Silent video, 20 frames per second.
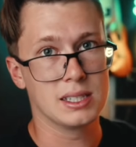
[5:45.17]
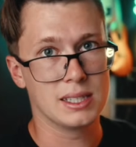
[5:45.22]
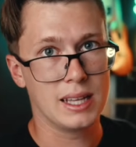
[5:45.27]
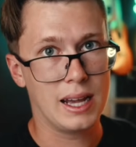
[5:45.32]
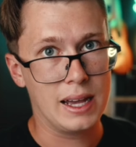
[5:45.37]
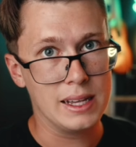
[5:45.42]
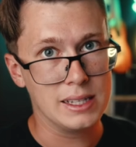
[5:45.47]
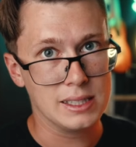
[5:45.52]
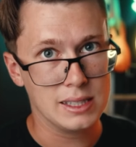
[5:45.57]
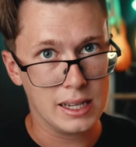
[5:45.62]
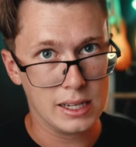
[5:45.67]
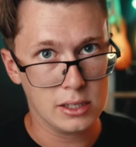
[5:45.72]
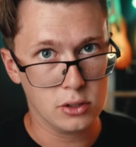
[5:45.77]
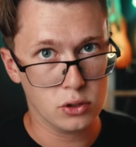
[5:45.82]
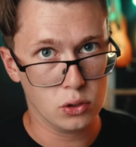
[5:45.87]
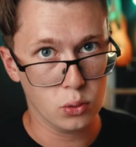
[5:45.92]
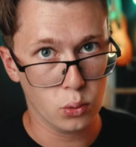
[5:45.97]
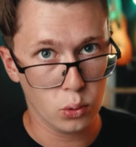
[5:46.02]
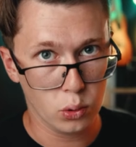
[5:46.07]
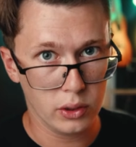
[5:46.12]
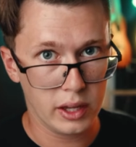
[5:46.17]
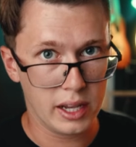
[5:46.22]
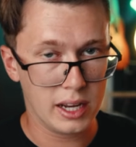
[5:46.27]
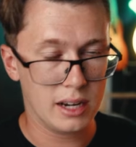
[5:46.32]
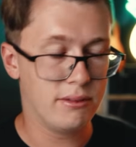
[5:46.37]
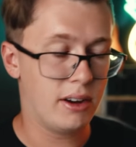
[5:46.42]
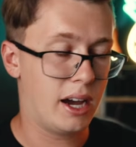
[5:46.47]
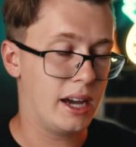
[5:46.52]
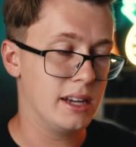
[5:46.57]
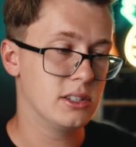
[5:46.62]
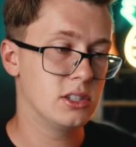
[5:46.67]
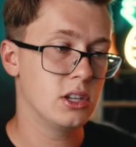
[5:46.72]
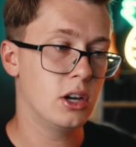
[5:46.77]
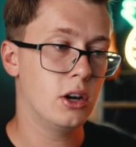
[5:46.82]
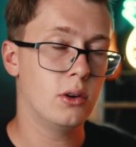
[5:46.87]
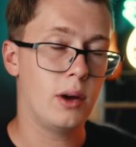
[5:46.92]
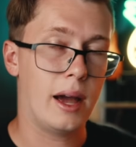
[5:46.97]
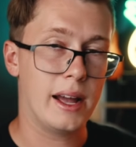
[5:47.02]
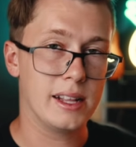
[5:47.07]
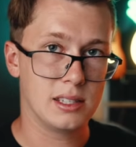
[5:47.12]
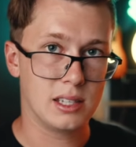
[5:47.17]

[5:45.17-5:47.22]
that is the dual native ISO at